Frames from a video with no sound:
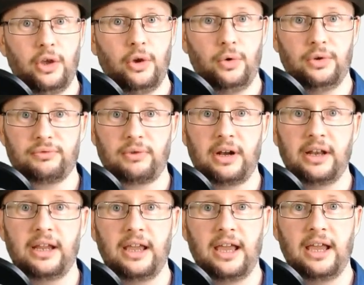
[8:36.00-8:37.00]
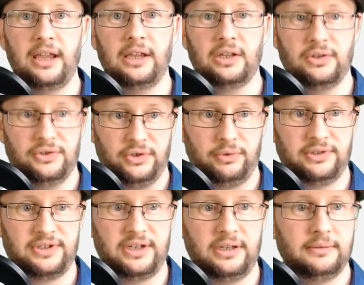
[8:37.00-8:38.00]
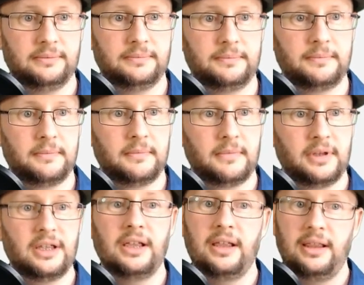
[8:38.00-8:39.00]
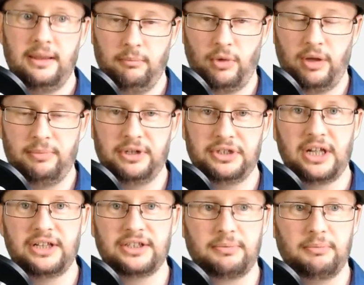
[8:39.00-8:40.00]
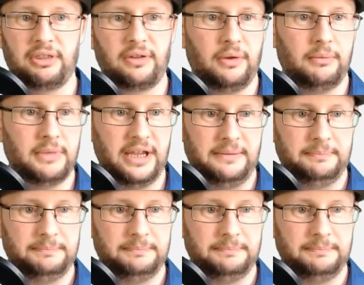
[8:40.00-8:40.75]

who is running a consultancy? It might be janesmith.me.